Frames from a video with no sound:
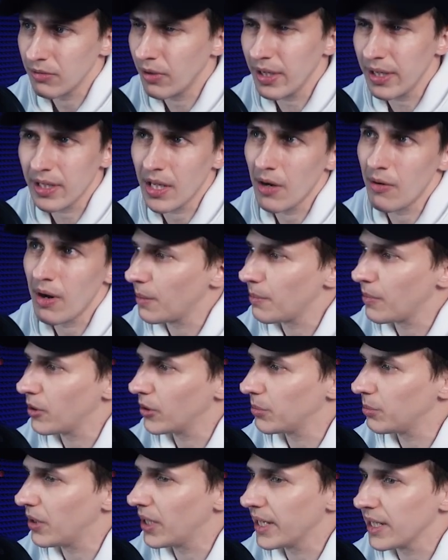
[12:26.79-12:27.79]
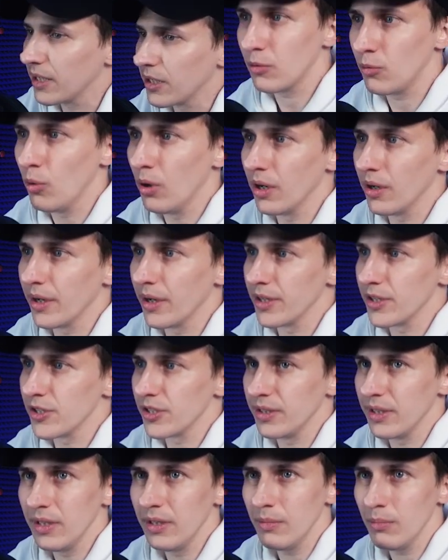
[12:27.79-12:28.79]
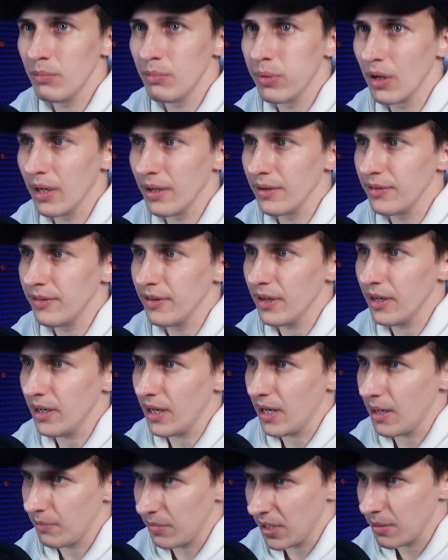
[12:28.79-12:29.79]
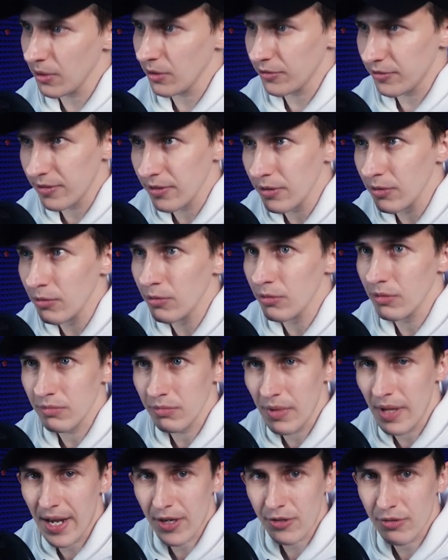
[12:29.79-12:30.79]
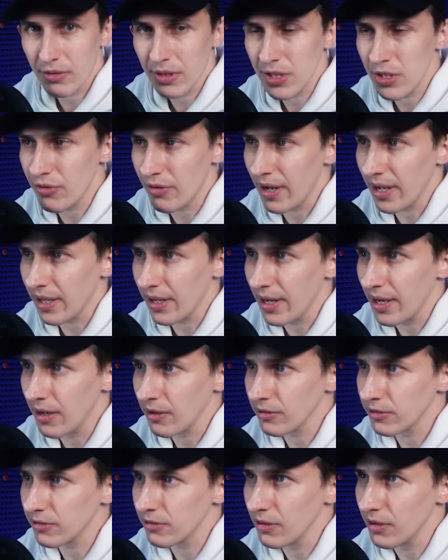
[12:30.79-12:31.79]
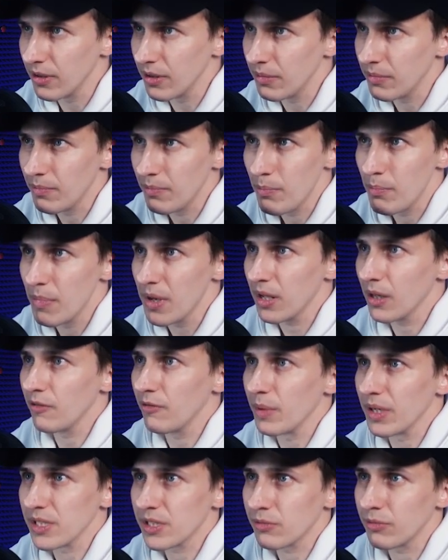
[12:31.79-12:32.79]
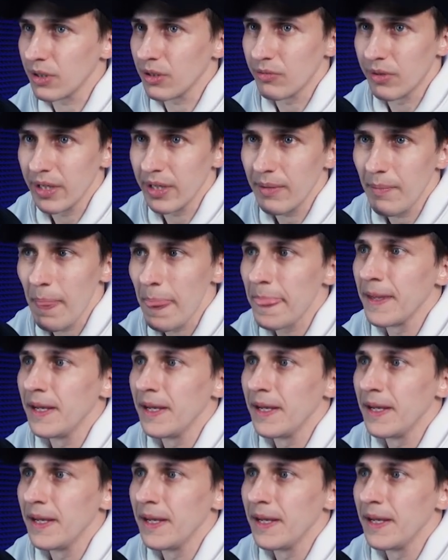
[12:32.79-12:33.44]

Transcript: Right now, I'm on my Quad HD, but I'm able to actually drag it out to the middle of my screen, right?